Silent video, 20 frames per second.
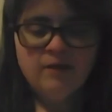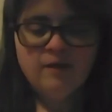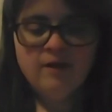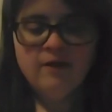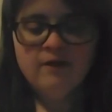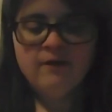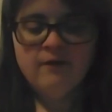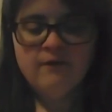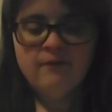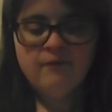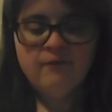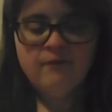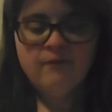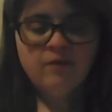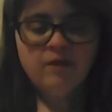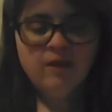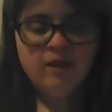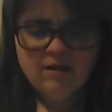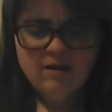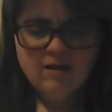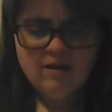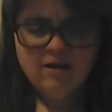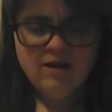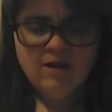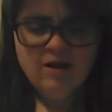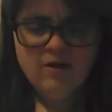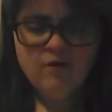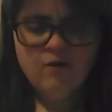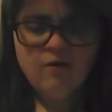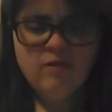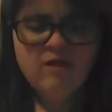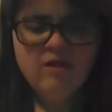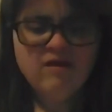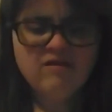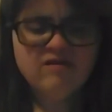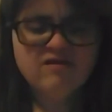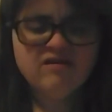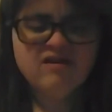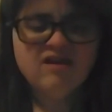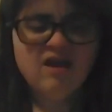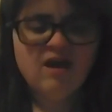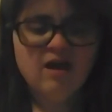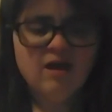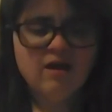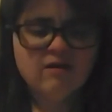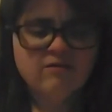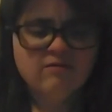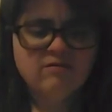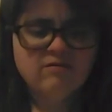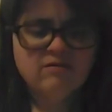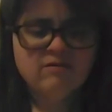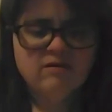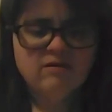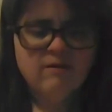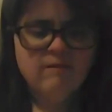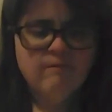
June the 6th.